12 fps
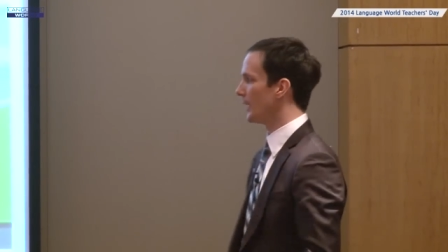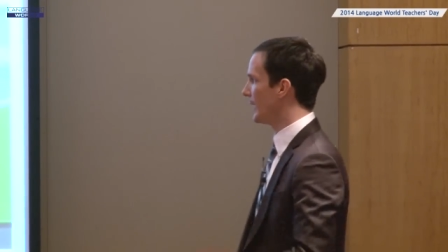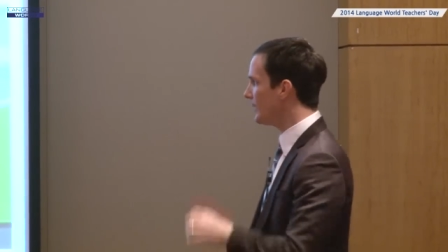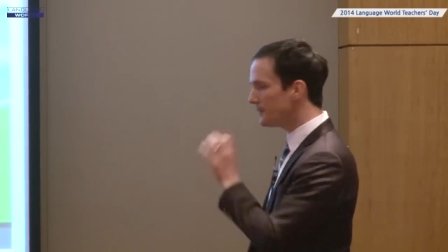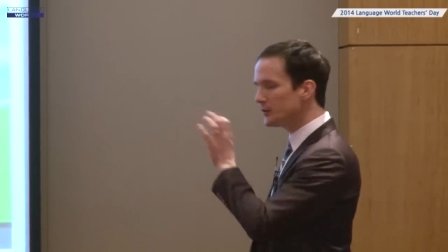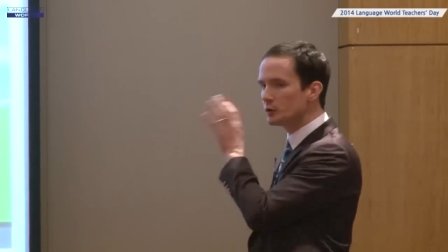
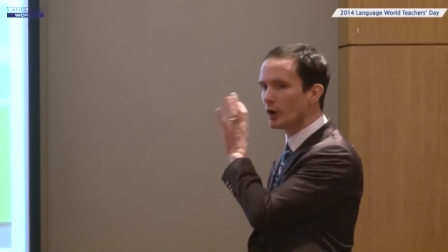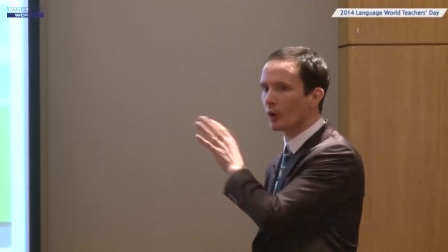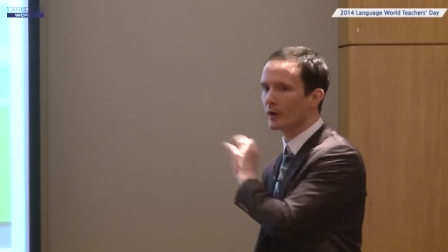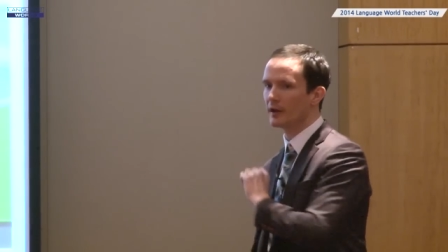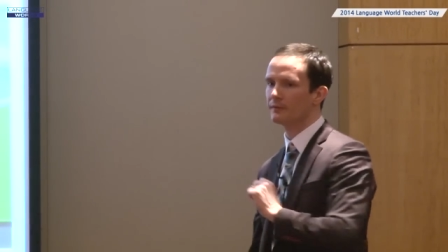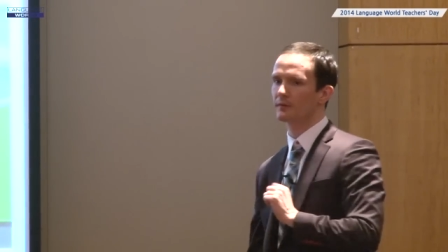If you know
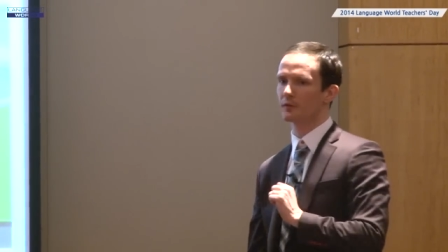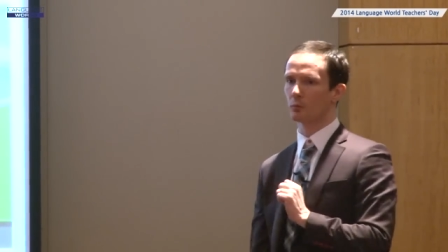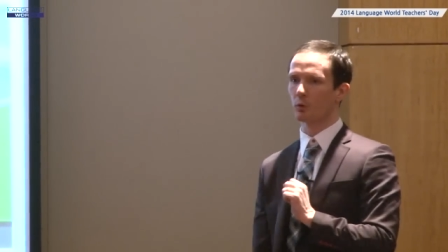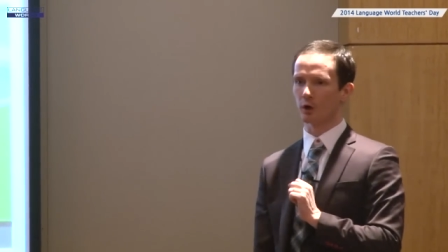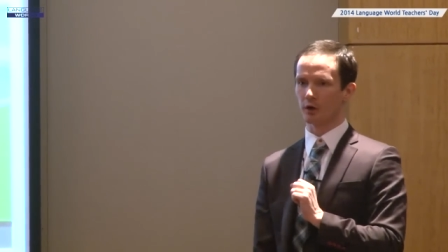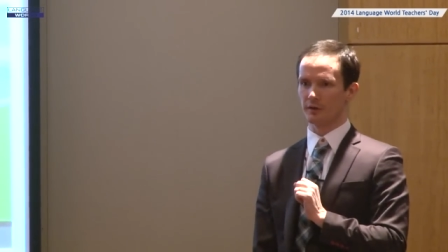enough of the
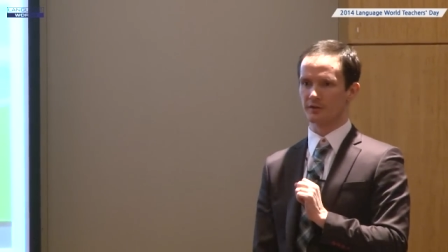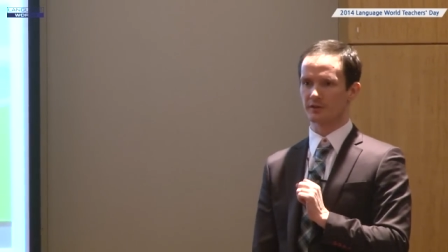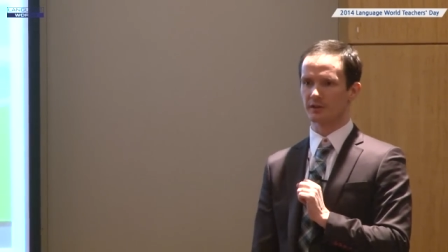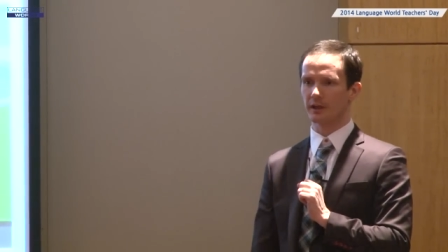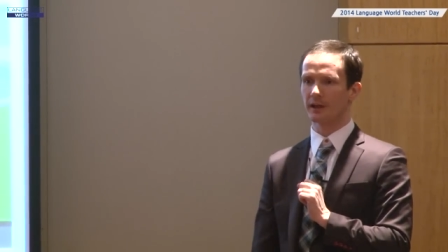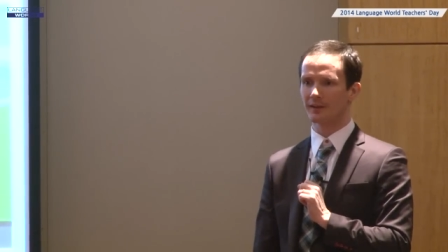
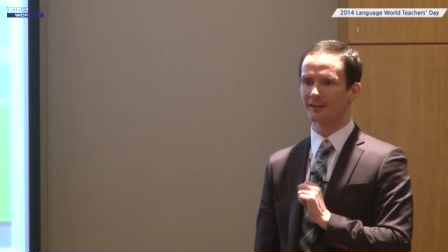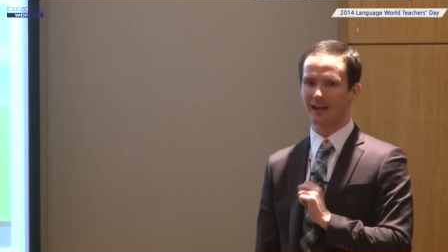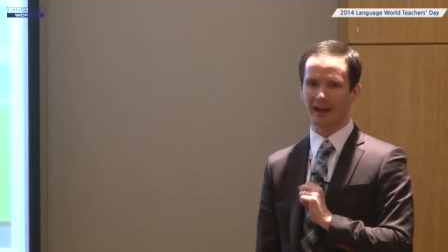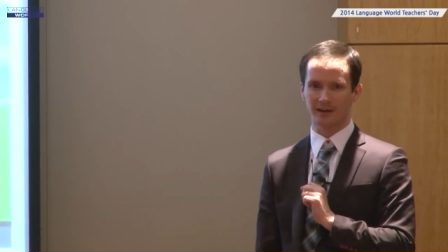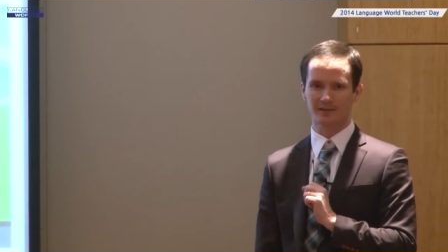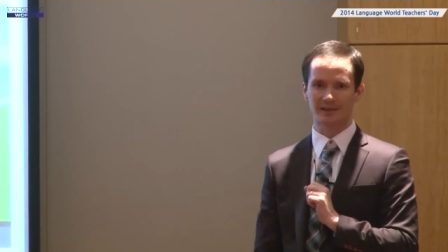words in the
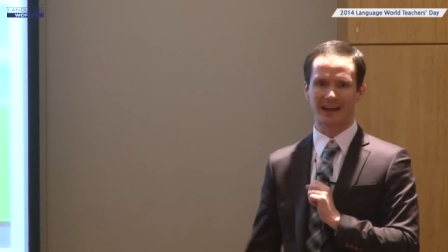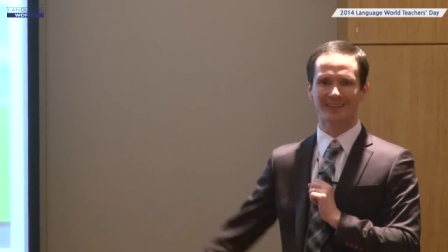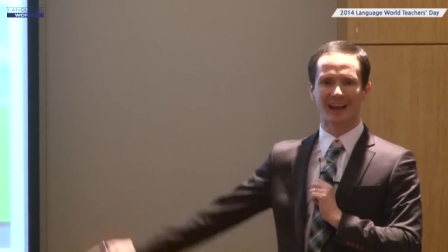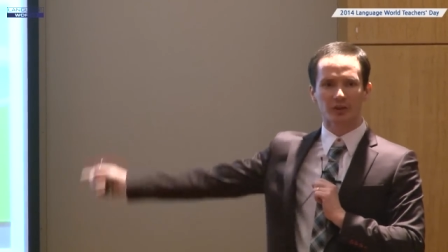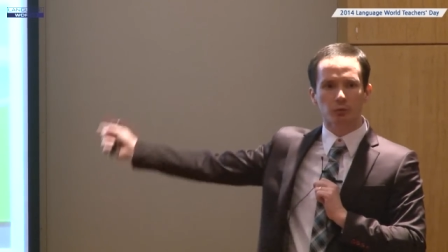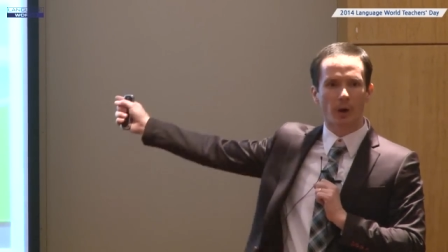text, and
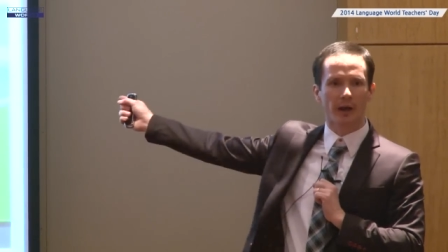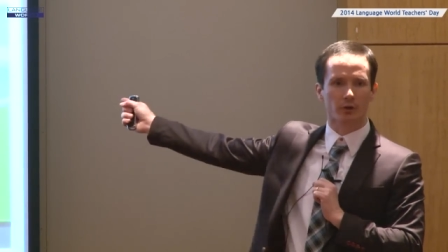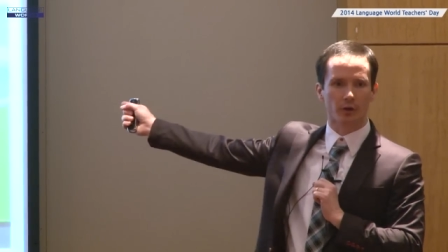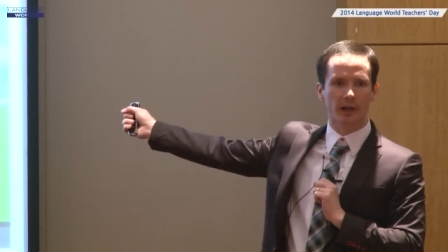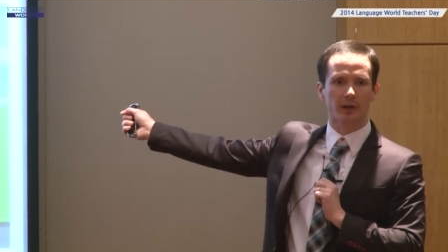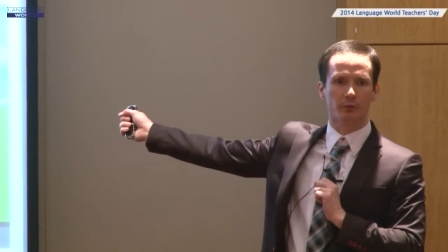that's why
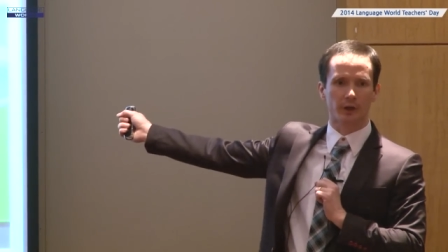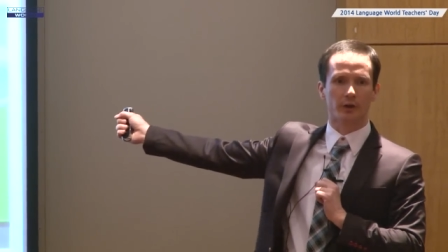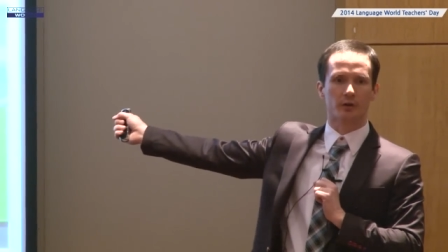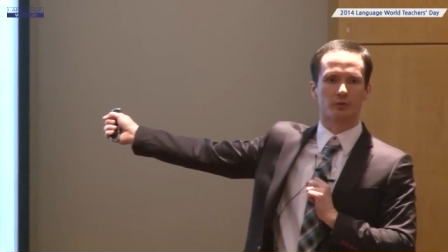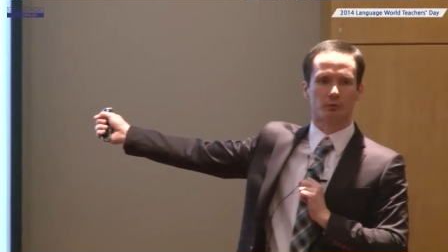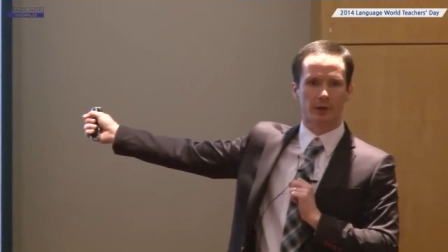graded
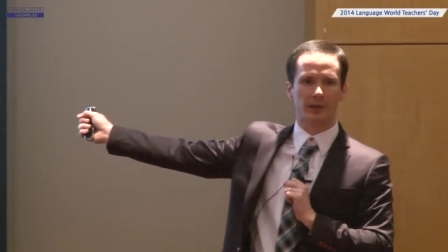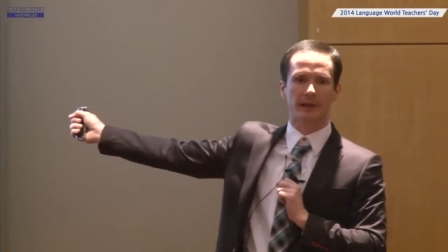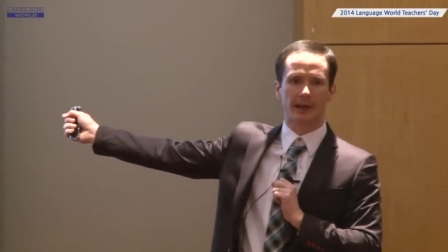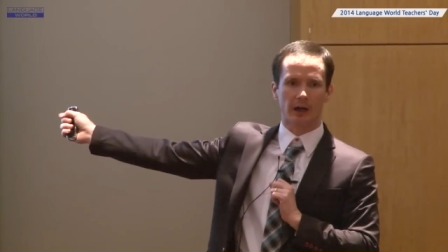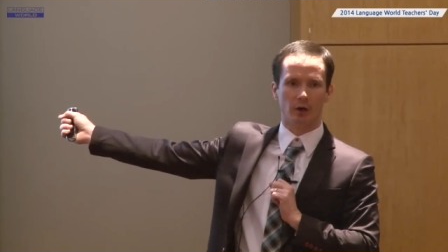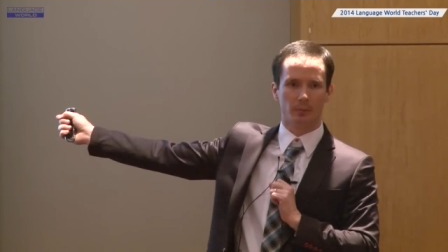readers really
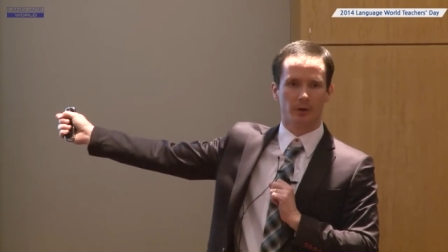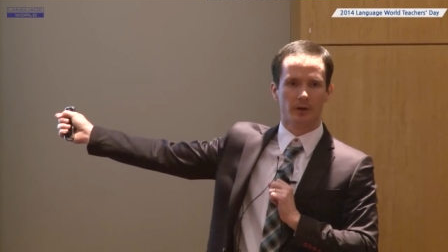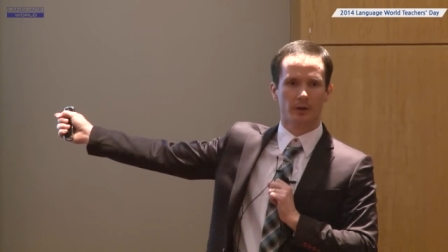help,